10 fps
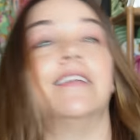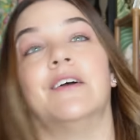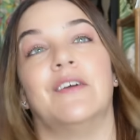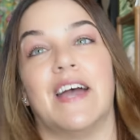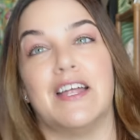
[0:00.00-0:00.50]

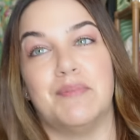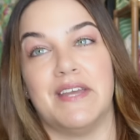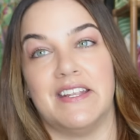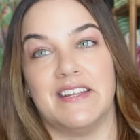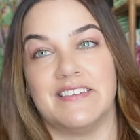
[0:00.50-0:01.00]
who had
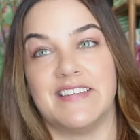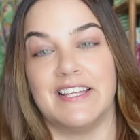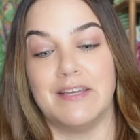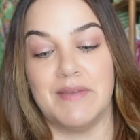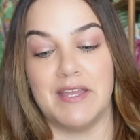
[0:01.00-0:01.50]
been
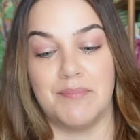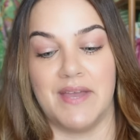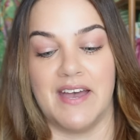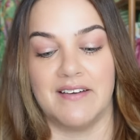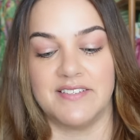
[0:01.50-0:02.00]
telling me
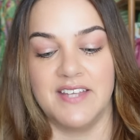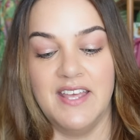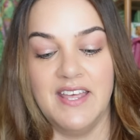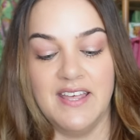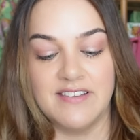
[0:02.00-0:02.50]
about
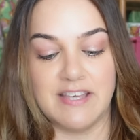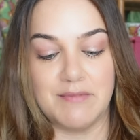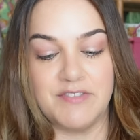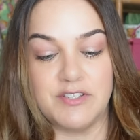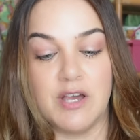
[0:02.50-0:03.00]

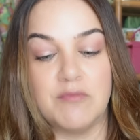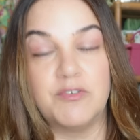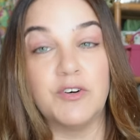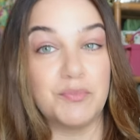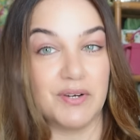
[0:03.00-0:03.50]
some of the Tom
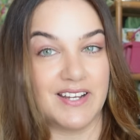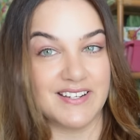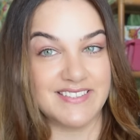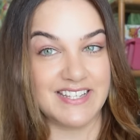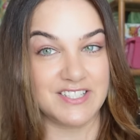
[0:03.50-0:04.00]
Ford
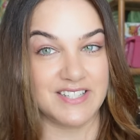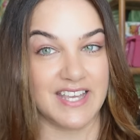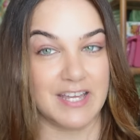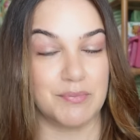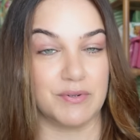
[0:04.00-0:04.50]
products that she
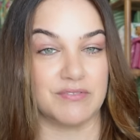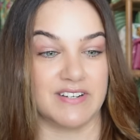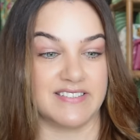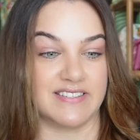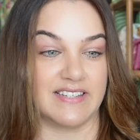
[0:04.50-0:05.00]
had bought
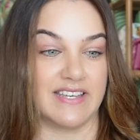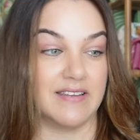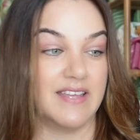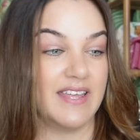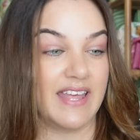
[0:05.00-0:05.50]

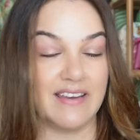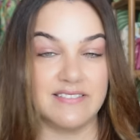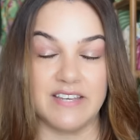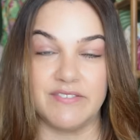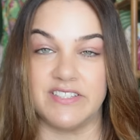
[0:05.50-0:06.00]
recently. Our
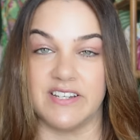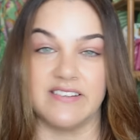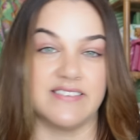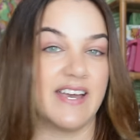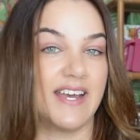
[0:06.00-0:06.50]
David
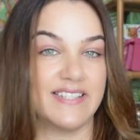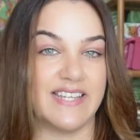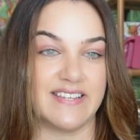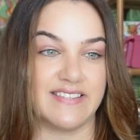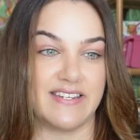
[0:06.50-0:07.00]
Jones
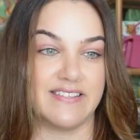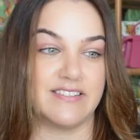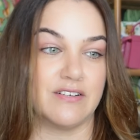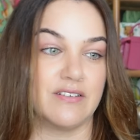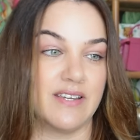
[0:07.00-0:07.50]
hardly has any
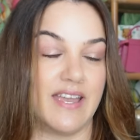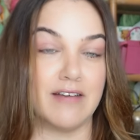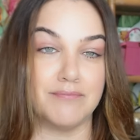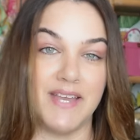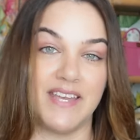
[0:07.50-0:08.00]
stock.
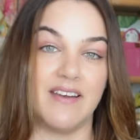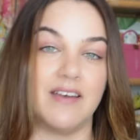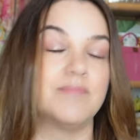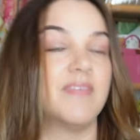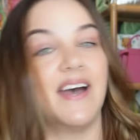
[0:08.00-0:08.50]
Our
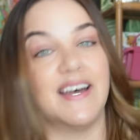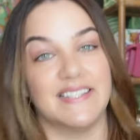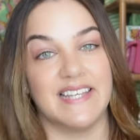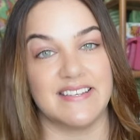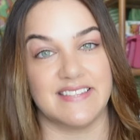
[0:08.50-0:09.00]
Mecca
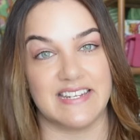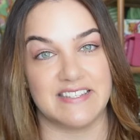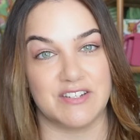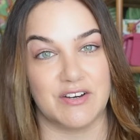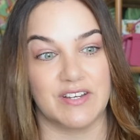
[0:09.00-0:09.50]
hardly has any
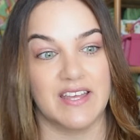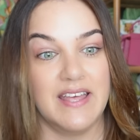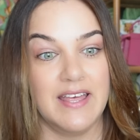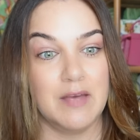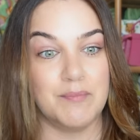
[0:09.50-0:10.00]
stock.
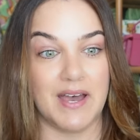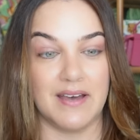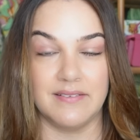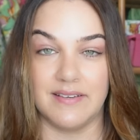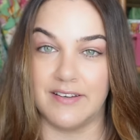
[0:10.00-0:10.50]

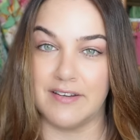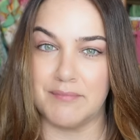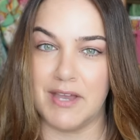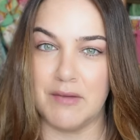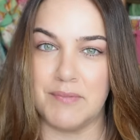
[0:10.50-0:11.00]
But I go to
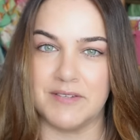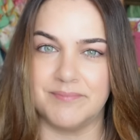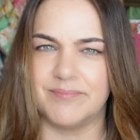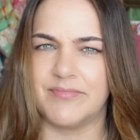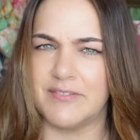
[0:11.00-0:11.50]

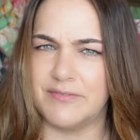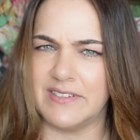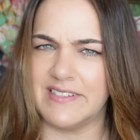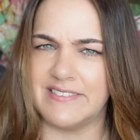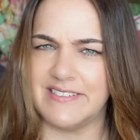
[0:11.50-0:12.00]
Melbourne,
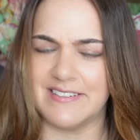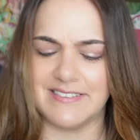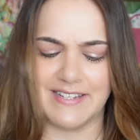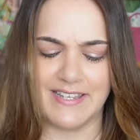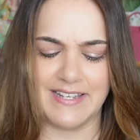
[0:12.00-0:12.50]
fully stocked,
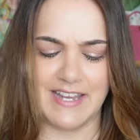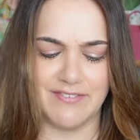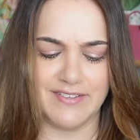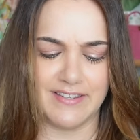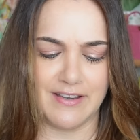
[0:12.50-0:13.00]
I can get
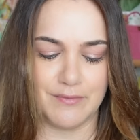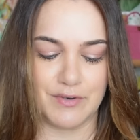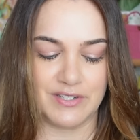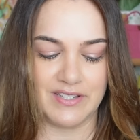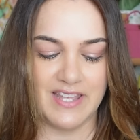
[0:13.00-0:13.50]
everything I
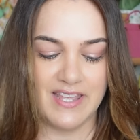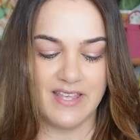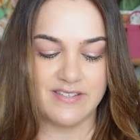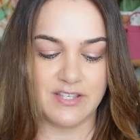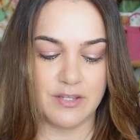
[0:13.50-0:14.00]
want.
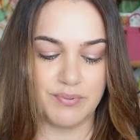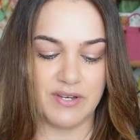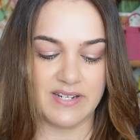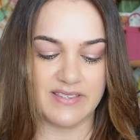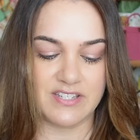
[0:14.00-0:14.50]
So the
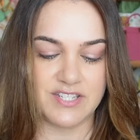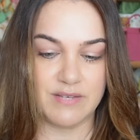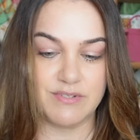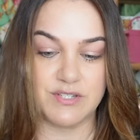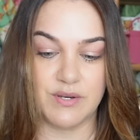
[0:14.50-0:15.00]
product that
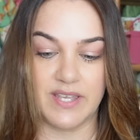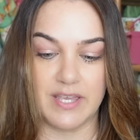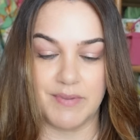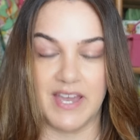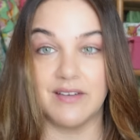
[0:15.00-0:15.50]
she was
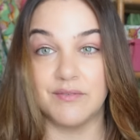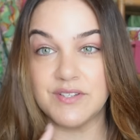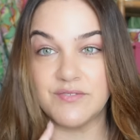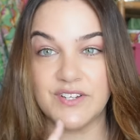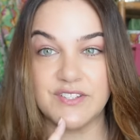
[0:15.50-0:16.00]
talking about
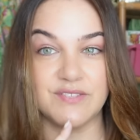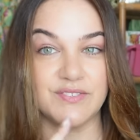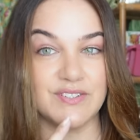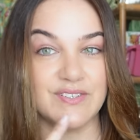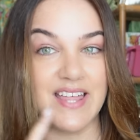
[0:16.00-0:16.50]
was, first of
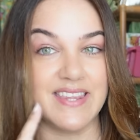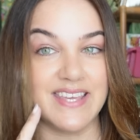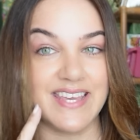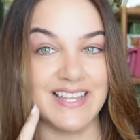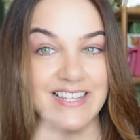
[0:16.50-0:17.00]
all,
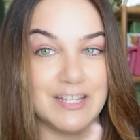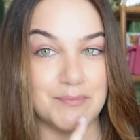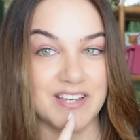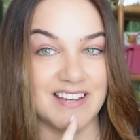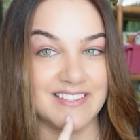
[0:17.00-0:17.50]
the
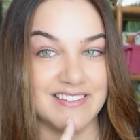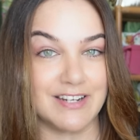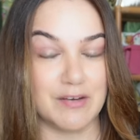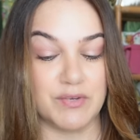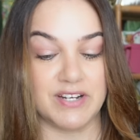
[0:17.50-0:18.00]
lip colour that
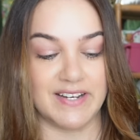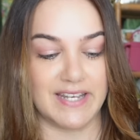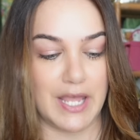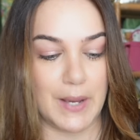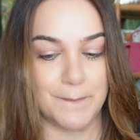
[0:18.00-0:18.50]
I'm wearing
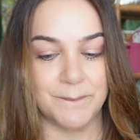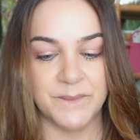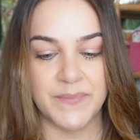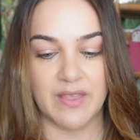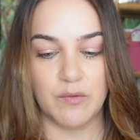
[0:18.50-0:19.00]
now,
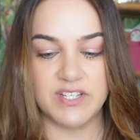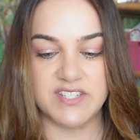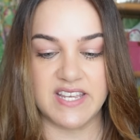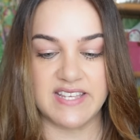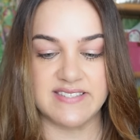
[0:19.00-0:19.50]

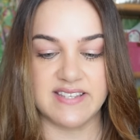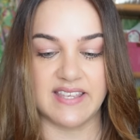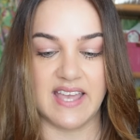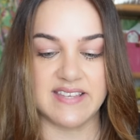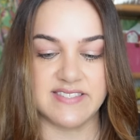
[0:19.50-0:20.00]
which is
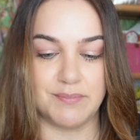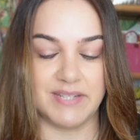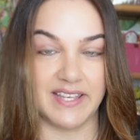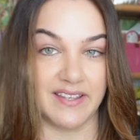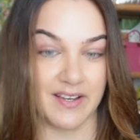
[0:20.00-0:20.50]

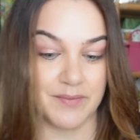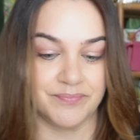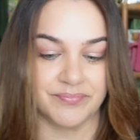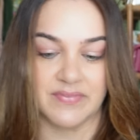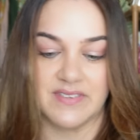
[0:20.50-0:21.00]
Casablanca.
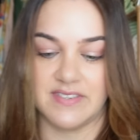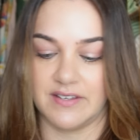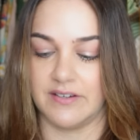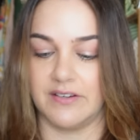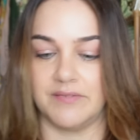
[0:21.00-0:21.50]

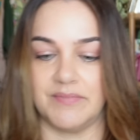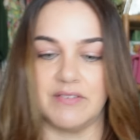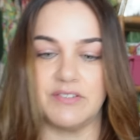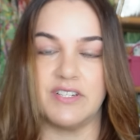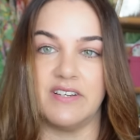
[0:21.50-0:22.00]
So
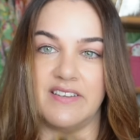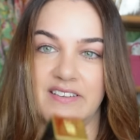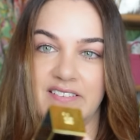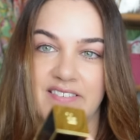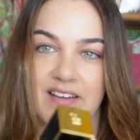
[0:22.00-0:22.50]
I'll show
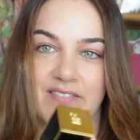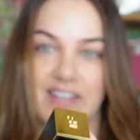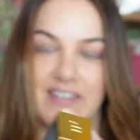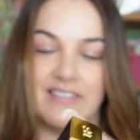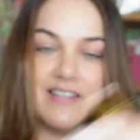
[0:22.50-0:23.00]
you that
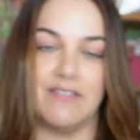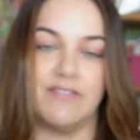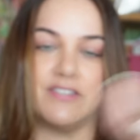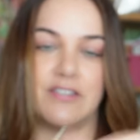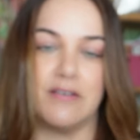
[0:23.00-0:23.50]
one. I
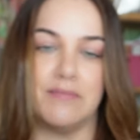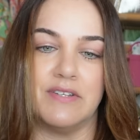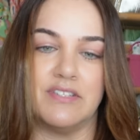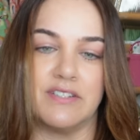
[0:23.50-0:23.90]
love the Tom